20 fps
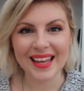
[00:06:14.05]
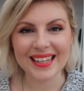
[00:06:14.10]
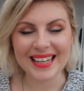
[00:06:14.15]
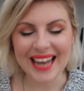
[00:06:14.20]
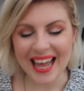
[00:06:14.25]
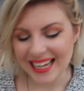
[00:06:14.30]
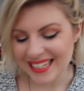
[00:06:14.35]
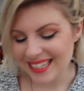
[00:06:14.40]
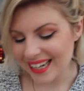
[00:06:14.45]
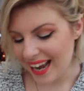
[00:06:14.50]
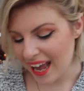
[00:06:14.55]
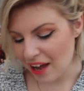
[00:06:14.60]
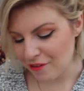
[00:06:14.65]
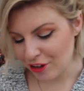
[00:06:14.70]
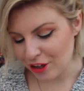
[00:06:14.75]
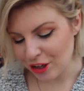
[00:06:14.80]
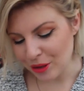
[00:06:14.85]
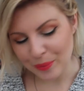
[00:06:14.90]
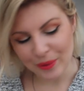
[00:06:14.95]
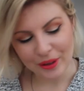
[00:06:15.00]
Next, I have
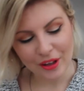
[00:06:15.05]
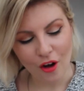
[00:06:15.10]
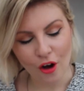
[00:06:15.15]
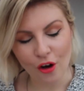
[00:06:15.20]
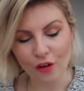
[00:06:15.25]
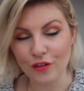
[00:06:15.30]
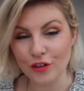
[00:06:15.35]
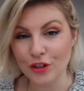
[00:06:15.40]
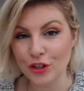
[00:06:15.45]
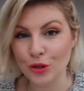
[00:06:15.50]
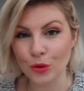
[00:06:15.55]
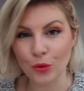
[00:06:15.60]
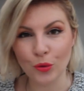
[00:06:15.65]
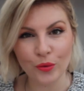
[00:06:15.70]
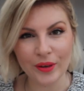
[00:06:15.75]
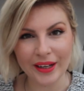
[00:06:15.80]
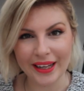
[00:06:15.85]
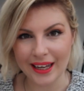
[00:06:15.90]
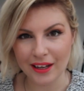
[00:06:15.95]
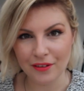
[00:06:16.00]
a couple of
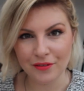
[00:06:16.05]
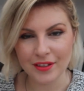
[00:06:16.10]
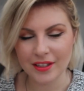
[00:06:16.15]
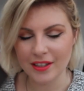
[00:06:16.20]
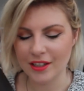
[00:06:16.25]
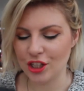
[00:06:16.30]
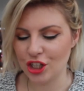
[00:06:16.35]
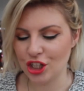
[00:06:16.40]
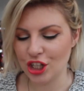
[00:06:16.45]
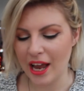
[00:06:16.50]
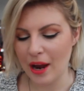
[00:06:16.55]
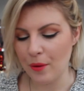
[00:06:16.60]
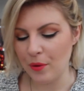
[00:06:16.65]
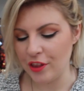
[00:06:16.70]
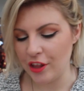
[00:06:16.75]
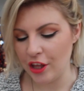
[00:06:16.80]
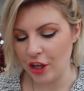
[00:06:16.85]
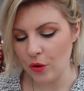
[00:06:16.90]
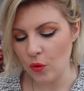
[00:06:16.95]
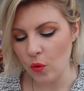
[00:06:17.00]
jewellery gifts to share
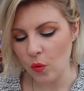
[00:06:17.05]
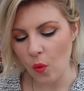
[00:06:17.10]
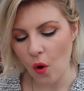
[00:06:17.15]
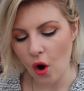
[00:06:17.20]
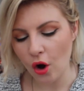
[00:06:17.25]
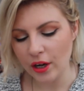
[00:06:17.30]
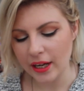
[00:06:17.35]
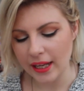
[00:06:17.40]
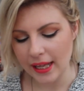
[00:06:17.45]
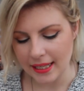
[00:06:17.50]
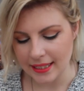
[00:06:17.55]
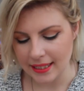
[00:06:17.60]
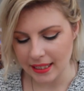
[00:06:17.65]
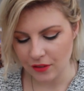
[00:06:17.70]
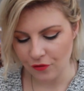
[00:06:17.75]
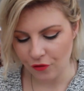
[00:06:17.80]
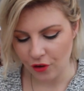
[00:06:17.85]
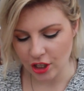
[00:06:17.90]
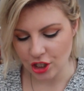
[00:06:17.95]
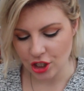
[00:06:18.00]
with you. One is
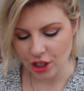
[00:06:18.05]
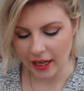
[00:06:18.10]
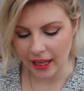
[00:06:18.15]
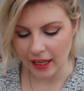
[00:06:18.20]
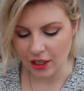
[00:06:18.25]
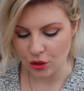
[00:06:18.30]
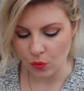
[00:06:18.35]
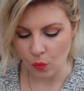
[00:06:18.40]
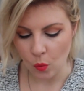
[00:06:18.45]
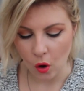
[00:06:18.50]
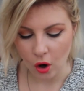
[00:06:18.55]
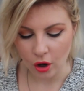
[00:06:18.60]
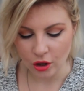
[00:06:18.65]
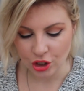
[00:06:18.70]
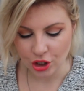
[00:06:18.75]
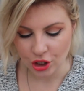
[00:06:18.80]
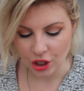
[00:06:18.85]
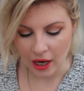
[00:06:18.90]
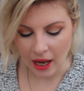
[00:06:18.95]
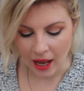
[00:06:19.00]
this French Connection
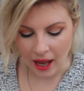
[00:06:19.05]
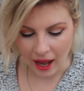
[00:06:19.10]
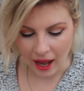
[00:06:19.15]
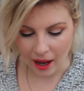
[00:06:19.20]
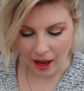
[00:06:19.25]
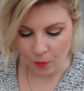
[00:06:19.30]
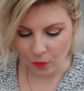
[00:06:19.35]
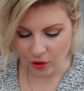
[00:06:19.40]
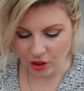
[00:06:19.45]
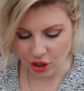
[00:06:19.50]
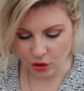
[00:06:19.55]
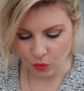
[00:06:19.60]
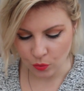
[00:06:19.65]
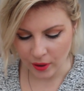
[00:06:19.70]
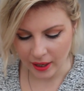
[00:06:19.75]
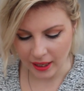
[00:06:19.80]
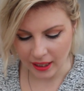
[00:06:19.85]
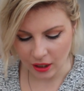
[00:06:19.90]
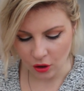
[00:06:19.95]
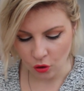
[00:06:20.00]
watch, which is
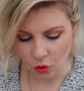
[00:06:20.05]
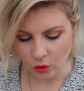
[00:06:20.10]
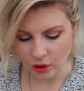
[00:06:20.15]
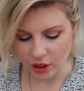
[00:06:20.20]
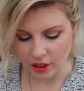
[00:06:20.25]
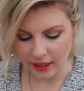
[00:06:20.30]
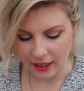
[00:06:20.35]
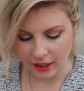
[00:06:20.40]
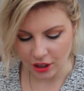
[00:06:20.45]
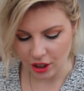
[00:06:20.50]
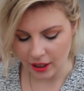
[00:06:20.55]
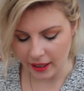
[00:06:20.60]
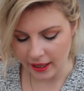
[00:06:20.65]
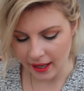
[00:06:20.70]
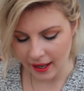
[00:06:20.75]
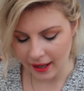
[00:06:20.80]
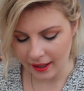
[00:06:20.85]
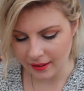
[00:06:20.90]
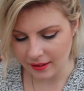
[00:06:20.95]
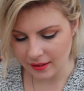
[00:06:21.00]
really gorgeous
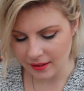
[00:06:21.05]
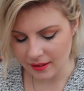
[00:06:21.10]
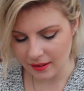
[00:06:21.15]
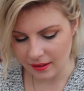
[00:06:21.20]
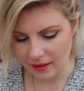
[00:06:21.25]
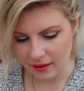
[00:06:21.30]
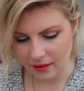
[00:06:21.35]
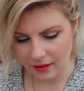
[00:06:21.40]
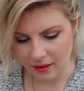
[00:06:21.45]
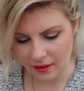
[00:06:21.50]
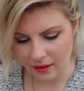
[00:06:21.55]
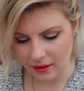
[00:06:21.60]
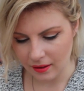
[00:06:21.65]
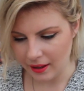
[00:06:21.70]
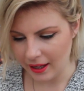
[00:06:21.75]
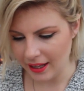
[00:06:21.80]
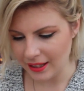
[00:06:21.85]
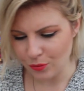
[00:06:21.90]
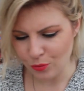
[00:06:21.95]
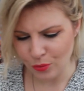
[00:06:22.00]
actually, and
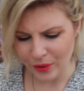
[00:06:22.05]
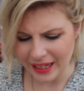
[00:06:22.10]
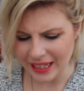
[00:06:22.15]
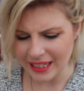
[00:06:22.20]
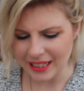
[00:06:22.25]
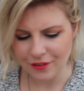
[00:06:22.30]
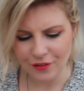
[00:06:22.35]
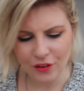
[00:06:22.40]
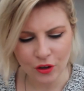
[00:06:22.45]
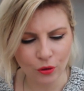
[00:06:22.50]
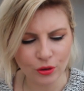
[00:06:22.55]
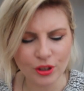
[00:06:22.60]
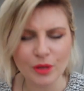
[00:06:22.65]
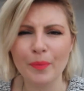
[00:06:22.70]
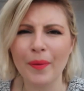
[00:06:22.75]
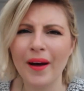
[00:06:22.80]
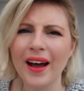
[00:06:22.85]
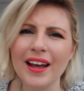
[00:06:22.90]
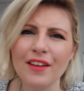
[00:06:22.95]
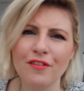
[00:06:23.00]
it's really difficult to
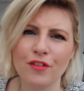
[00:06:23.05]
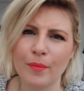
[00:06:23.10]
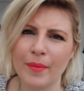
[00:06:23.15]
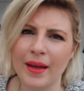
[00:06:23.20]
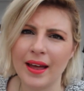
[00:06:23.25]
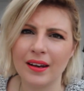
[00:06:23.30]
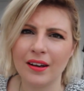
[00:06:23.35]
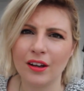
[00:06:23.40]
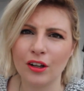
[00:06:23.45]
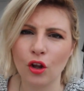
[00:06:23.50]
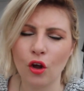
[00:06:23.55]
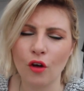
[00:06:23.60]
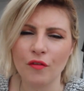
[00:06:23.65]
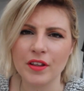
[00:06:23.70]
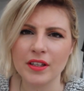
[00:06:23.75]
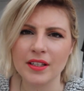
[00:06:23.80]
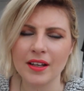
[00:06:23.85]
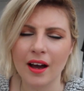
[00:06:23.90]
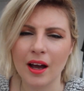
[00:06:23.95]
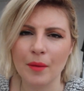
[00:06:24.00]
buy for men a lot of
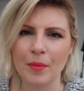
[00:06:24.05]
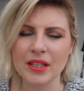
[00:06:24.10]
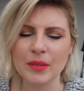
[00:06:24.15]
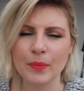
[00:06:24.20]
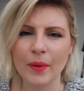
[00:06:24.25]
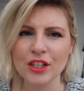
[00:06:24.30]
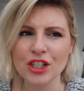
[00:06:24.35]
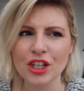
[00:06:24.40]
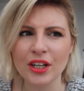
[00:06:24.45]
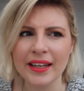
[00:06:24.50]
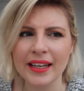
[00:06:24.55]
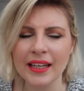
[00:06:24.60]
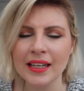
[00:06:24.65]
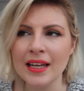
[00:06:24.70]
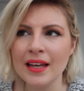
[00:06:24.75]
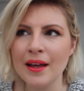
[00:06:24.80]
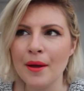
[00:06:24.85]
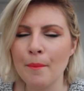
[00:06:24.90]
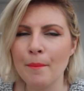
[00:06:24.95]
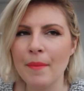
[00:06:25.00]
the time, especially
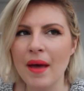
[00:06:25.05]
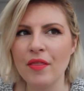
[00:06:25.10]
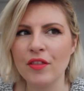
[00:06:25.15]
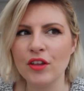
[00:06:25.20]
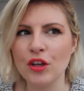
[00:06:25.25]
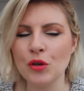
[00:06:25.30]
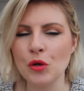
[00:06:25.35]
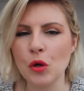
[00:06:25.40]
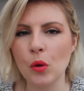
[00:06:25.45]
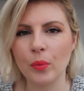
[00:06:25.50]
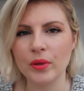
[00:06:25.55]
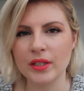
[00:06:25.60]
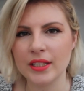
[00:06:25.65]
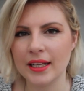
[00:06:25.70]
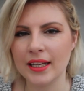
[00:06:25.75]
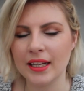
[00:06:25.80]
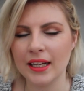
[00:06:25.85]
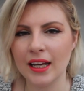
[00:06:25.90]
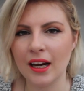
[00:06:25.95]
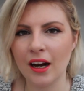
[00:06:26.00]
men that you're not
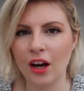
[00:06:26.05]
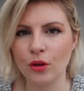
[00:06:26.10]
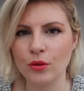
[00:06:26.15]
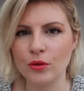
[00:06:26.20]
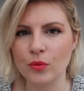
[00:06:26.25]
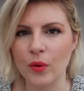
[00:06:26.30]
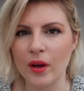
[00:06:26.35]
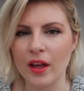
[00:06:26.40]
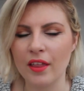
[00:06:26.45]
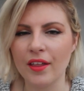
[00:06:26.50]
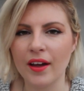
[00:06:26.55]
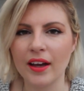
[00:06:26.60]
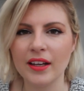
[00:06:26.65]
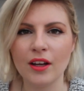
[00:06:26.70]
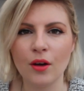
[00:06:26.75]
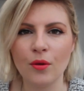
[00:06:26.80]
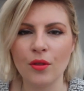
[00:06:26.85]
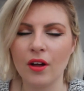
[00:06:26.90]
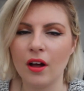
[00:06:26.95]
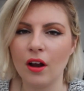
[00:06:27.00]
particularly close with. I
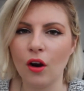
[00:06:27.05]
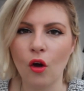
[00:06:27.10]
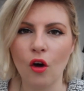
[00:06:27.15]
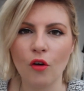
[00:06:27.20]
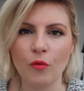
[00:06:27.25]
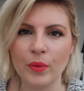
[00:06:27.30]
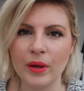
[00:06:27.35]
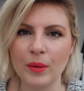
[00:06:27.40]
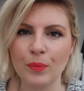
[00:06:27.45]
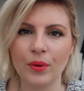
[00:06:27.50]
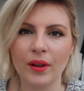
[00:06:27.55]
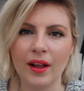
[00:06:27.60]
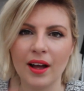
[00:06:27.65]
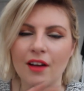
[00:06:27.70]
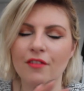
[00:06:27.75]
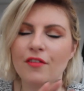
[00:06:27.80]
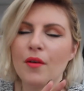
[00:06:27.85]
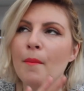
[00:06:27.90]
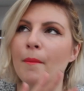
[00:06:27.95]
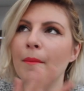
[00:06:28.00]
know that a lot of people
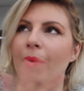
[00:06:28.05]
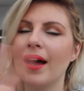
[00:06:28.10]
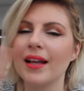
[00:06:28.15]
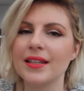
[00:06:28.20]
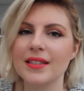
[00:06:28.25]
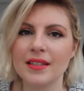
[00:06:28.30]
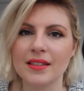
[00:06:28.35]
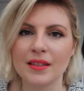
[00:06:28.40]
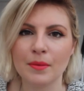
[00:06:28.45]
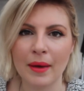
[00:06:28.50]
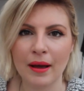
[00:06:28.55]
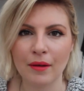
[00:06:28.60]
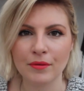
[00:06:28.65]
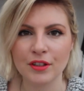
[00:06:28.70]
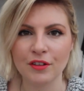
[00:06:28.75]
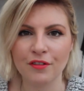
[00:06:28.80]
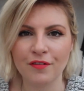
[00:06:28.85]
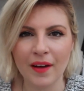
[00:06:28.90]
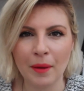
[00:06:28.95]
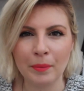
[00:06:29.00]
have massive
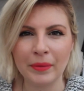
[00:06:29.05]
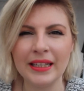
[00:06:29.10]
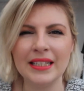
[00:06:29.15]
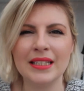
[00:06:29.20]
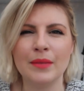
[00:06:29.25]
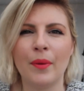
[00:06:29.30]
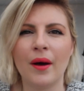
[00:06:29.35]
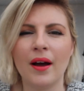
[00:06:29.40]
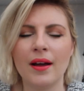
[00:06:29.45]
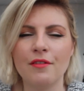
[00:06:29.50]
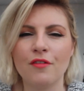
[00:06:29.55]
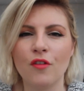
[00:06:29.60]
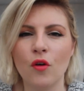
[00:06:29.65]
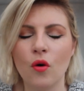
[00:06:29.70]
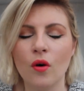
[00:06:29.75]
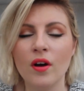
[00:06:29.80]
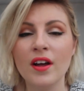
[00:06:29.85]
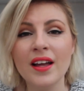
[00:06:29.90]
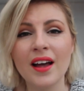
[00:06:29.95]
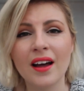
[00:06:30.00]
amounts of family to buy
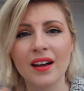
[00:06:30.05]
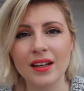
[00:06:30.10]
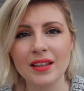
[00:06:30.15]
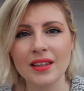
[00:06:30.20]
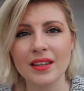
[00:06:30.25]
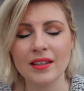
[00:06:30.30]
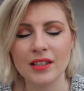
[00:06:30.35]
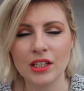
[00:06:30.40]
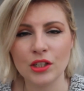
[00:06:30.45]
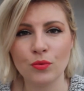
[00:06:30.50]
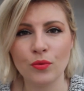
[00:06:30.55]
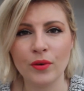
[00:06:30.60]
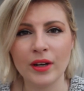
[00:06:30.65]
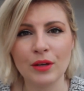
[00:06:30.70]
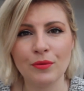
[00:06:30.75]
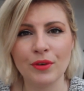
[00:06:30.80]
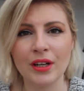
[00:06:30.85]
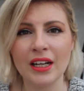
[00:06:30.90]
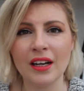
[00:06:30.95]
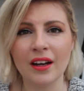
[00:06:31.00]
for, and I think this is
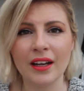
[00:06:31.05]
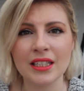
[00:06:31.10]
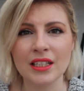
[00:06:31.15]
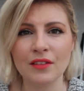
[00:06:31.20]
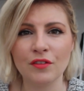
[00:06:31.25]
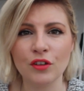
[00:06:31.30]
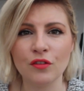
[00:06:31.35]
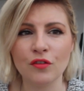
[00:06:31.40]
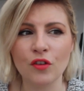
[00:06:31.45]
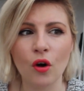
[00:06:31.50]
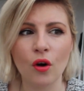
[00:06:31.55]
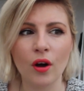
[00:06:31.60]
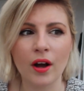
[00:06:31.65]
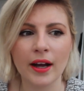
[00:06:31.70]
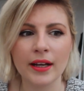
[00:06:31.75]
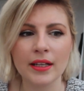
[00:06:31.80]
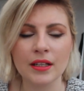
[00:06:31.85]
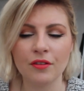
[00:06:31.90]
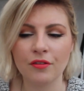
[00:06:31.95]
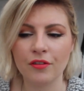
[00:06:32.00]
really, really nice if you've got
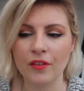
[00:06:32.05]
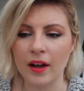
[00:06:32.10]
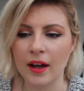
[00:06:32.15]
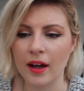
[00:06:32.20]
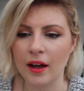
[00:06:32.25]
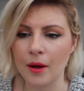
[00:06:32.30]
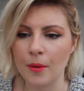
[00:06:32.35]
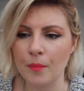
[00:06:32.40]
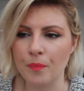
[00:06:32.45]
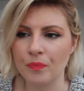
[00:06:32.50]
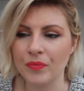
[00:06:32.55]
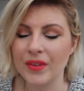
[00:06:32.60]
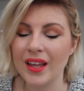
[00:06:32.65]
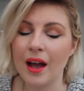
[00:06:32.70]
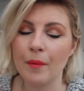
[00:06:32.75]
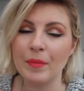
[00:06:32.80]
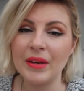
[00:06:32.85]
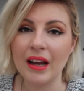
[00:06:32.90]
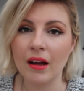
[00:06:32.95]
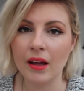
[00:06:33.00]
kind of, I
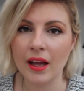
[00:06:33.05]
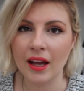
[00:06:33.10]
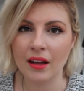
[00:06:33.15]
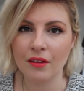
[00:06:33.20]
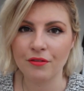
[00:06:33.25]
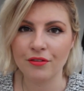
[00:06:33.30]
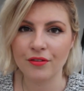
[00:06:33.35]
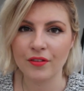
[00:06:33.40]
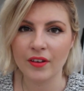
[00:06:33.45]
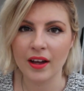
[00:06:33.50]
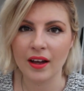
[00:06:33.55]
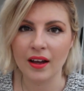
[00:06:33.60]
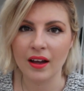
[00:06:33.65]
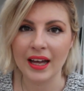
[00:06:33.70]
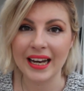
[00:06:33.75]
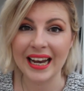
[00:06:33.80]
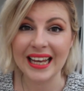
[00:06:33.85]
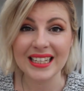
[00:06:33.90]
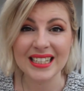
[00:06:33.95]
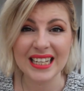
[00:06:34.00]
mean, I have
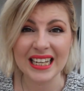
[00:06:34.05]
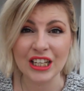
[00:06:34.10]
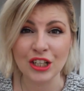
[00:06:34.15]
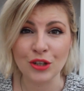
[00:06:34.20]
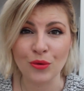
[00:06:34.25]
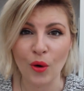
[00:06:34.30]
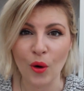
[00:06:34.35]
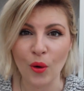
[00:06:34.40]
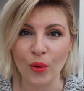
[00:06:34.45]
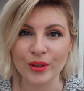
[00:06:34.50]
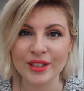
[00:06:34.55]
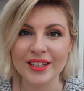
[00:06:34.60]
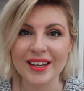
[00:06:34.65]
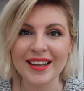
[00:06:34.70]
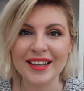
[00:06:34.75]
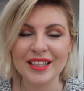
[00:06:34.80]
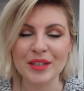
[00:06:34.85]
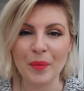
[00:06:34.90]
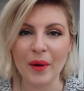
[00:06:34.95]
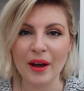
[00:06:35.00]
an 18-year-old
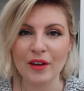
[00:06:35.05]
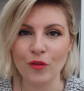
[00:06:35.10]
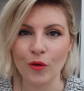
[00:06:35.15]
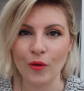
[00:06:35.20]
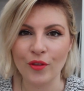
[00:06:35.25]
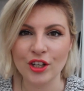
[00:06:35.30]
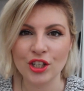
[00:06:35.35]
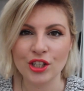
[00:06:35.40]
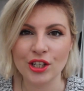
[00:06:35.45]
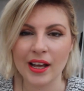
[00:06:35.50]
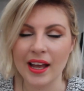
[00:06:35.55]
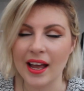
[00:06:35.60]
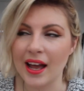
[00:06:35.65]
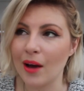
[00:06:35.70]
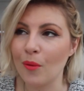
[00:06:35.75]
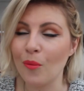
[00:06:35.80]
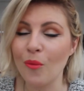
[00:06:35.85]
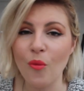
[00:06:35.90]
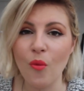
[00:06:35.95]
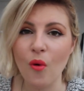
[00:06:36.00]
to buy for this year,
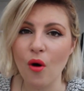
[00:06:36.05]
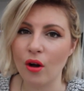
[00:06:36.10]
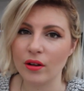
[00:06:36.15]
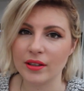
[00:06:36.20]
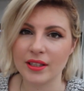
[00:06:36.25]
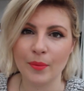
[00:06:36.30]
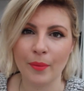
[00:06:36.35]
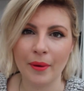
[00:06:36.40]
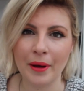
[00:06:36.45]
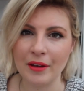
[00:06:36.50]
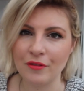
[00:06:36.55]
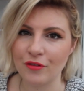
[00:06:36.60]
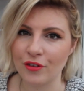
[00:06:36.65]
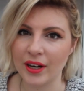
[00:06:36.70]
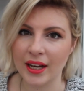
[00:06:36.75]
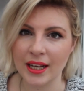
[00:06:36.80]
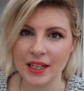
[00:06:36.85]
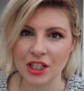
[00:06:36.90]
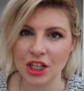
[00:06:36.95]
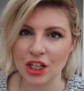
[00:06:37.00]
and what to buy for
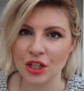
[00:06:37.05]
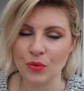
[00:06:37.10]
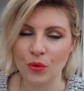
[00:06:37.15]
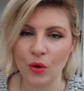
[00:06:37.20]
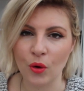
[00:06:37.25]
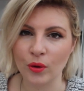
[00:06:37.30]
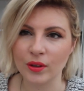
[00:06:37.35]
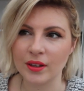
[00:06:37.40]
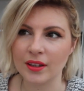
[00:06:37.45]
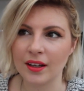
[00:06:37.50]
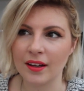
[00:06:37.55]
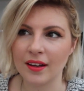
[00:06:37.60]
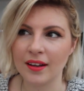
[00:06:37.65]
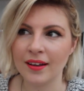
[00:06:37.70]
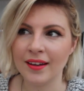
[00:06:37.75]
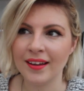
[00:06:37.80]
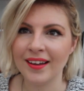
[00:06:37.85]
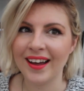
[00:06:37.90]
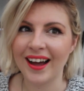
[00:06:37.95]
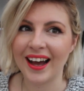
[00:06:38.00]
an 18-year-old
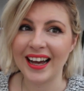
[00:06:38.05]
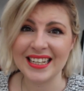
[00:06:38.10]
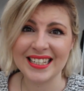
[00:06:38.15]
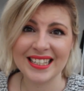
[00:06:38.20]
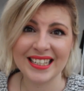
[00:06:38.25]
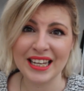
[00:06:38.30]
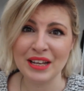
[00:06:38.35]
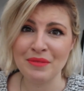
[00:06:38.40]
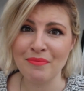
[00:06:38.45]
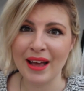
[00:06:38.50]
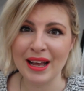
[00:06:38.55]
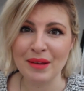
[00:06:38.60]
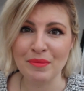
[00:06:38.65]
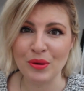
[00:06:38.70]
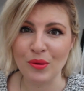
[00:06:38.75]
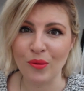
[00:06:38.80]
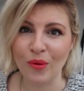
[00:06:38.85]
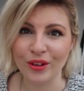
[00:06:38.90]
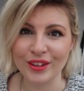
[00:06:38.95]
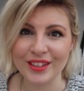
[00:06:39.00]
that I see
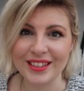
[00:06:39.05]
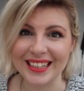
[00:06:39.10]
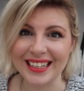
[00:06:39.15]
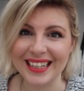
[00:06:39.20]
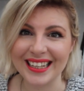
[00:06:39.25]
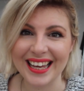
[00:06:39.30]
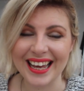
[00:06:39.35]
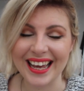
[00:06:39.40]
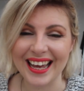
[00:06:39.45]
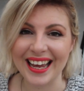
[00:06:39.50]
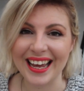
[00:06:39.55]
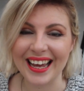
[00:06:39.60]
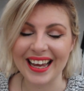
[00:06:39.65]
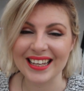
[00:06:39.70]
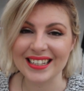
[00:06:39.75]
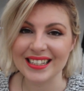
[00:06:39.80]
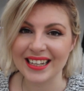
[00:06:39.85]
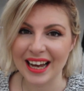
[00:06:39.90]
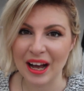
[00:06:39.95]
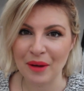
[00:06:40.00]
maybe once a year
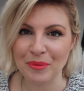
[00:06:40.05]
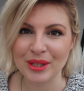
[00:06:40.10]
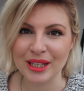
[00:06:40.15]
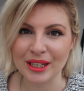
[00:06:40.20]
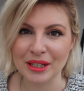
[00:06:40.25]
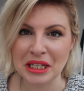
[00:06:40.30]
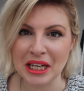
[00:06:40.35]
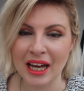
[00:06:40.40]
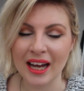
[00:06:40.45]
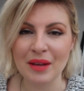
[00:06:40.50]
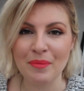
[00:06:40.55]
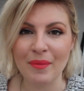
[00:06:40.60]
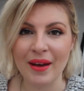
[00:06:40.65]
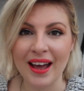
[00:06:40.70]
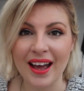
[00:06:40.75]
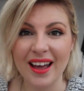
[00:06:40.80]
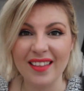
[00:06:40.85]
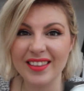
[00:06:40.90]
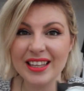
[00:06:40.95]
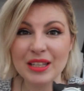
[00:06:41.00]
is an absolute nightmare,
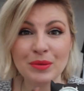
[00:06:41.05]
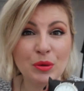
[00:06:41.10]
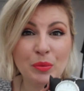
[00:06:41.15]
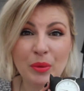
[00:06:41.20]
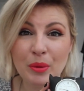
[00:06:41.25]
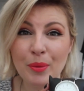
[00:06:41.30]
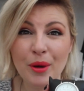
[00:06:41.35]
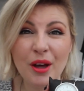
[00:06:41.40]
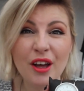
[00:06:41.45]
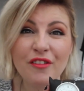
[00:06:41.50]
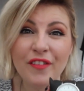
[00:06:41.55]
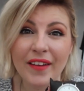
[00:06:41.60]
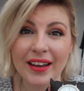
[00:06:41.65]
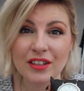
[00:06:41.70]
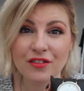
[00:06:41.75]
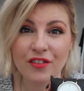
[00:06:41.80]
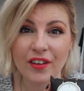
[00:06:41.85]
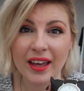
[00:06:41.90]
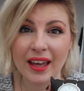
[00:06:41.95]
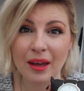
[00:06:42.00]
and this would be
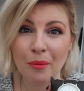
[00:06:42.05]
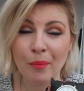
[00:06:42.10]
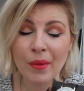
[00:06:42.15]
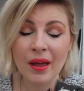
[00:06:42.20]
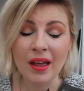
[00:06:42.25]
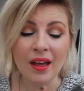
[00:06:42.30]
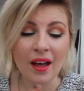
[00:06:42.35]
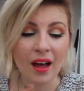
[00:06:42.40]
perfect for him.